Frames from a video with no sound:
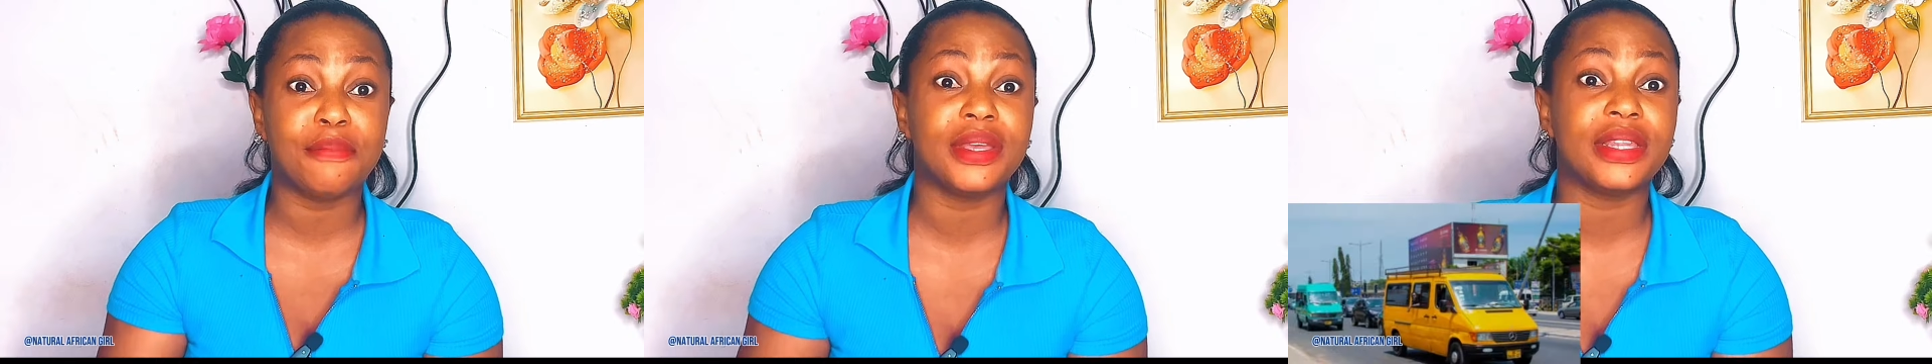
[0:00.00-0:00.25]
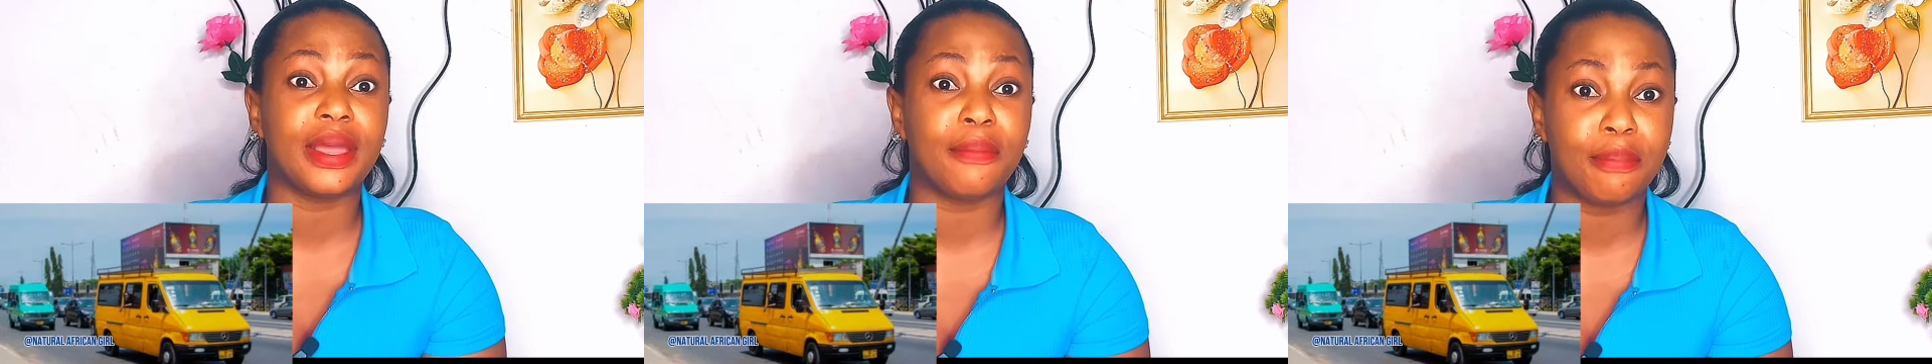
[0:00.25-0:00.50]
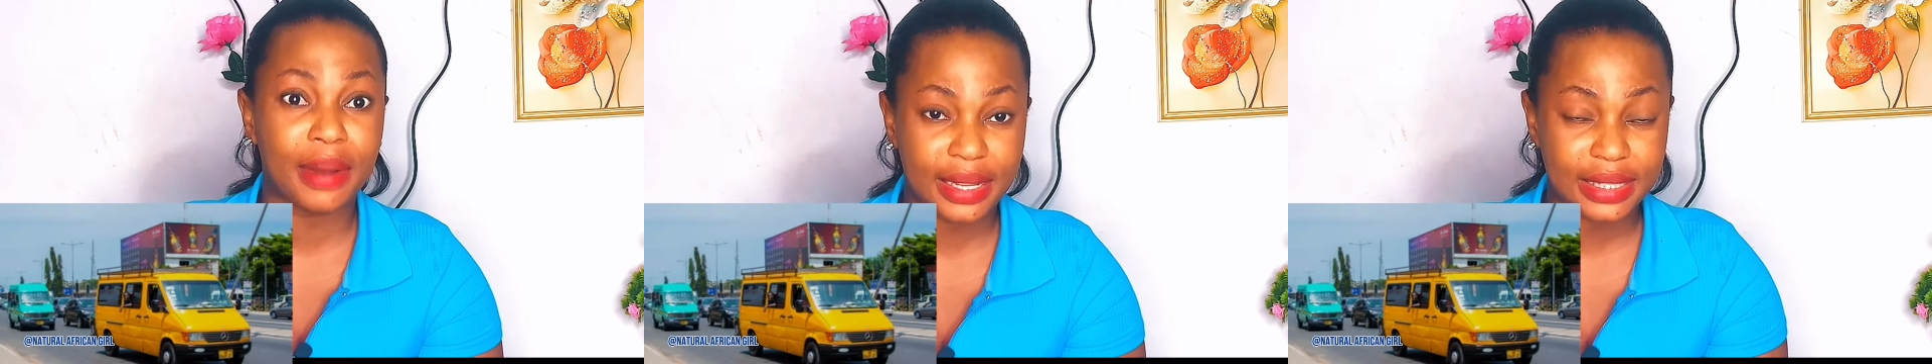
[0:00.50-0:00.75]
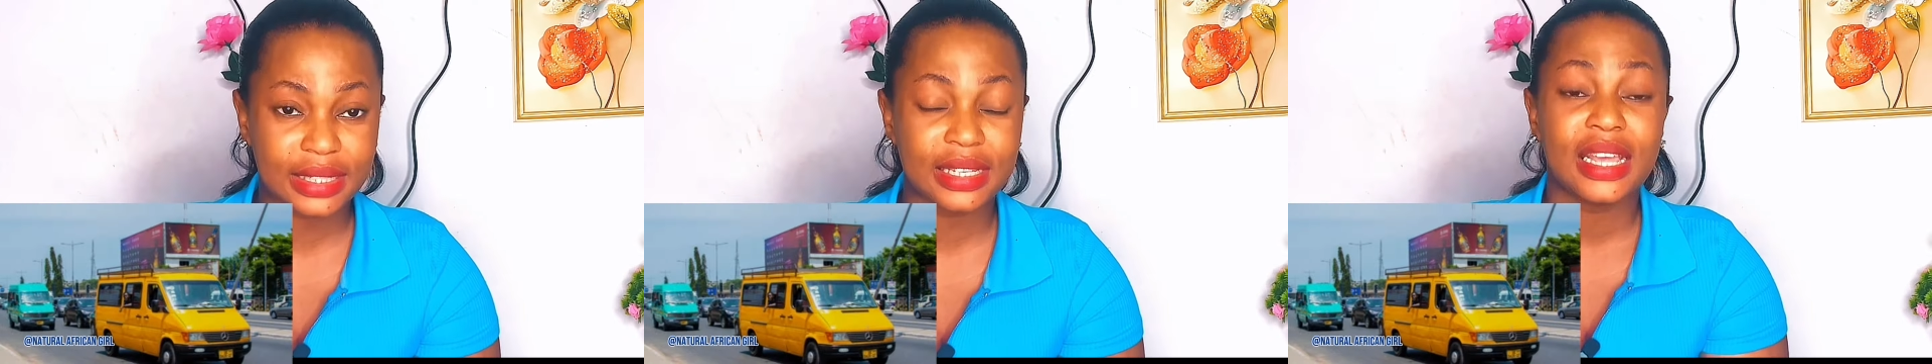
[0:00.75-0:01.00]
mean the
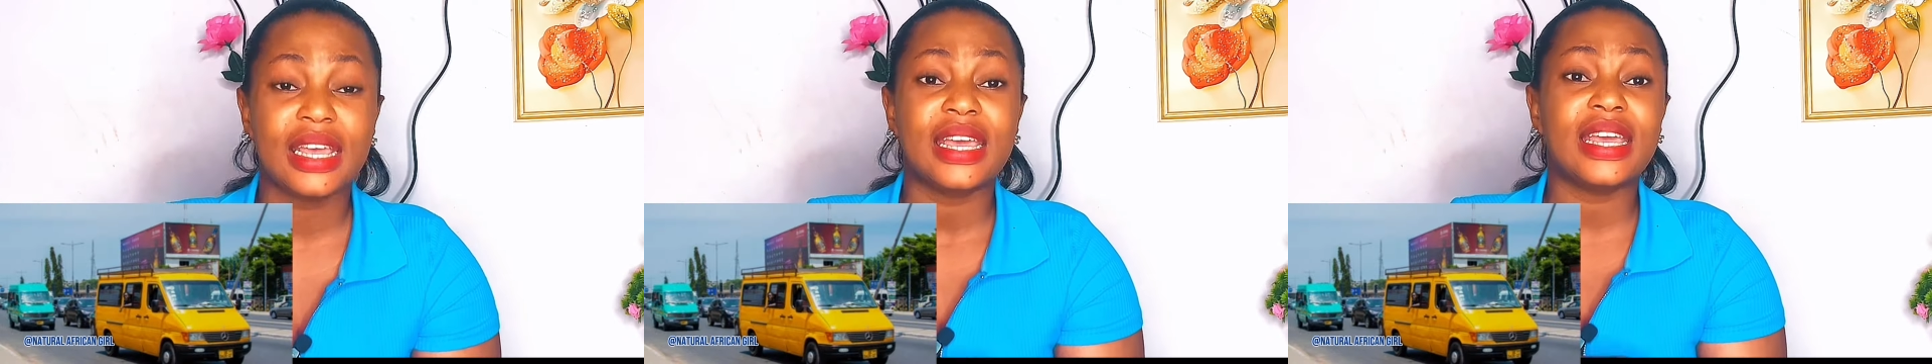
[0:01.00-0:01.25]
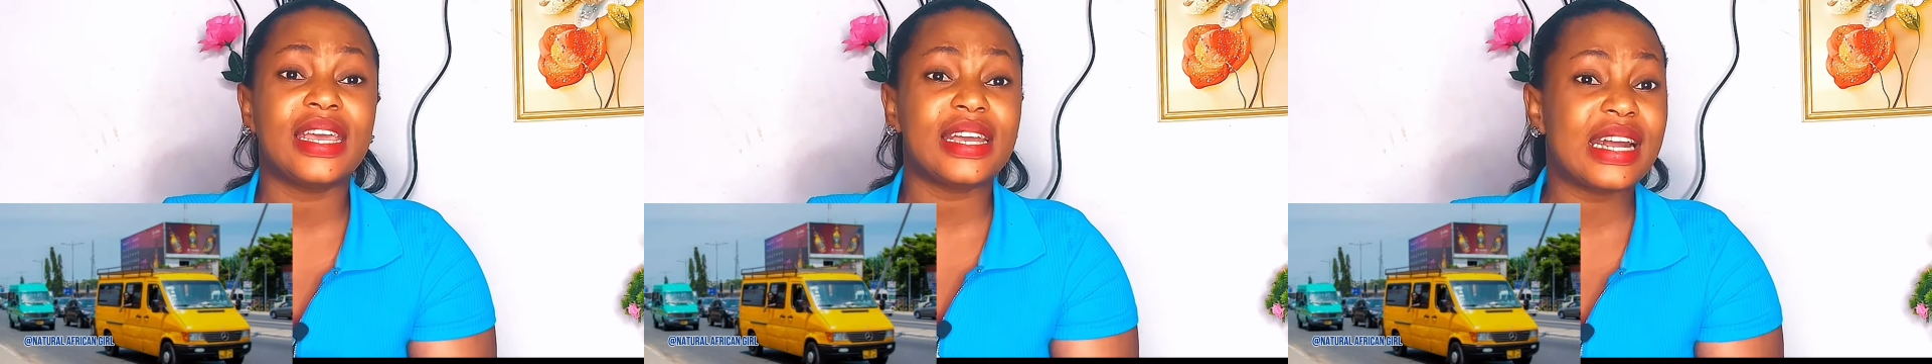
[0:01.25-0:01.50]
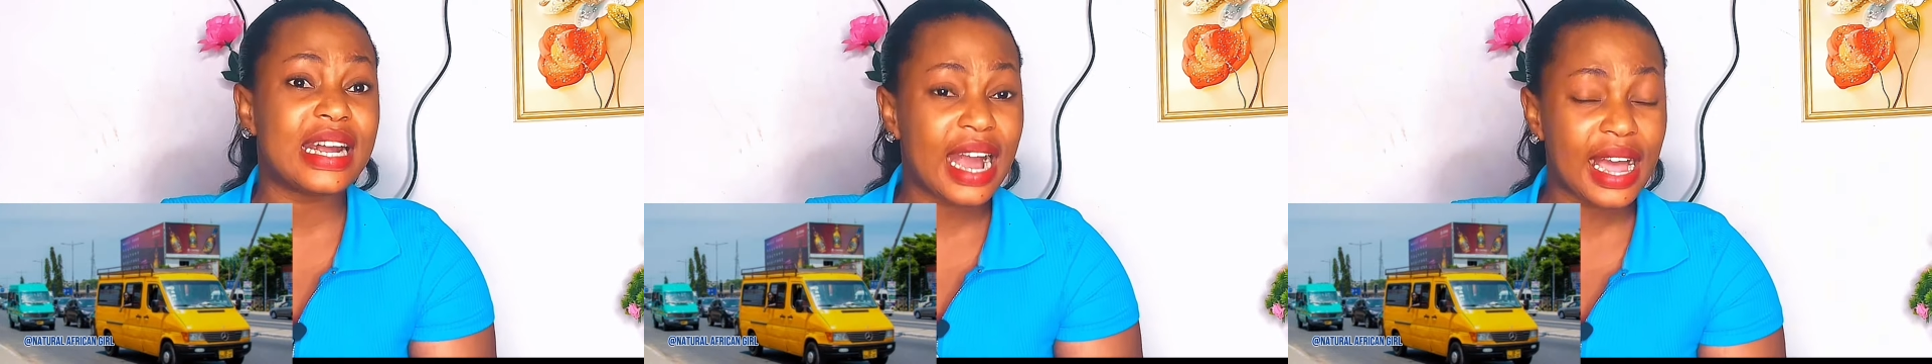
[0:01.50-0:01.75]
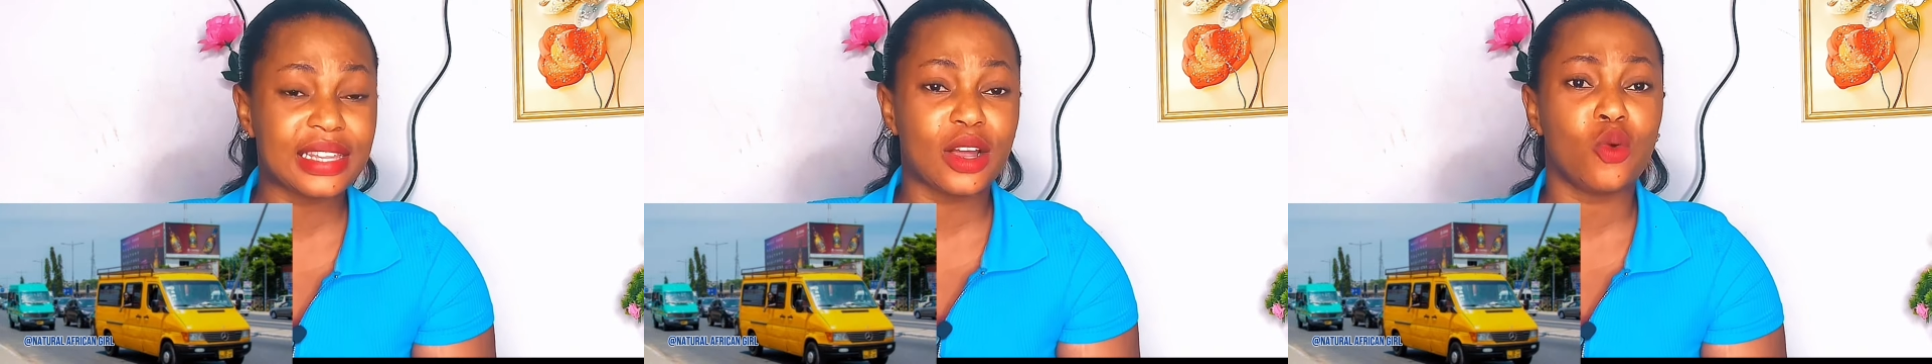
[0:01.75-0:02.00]
bus. In
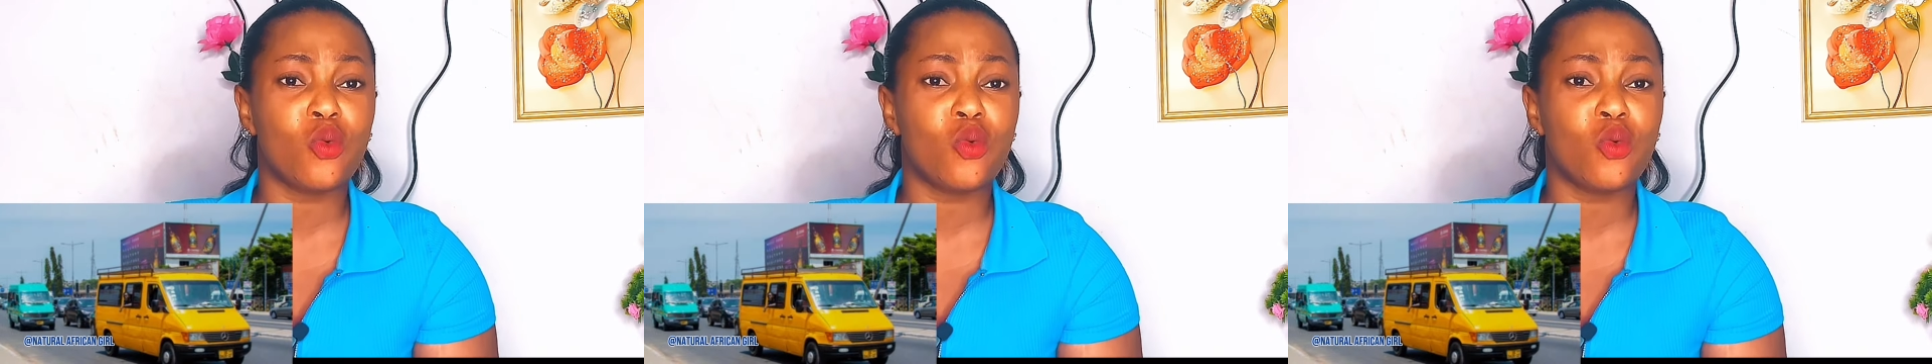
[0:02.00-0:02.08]
Ghana,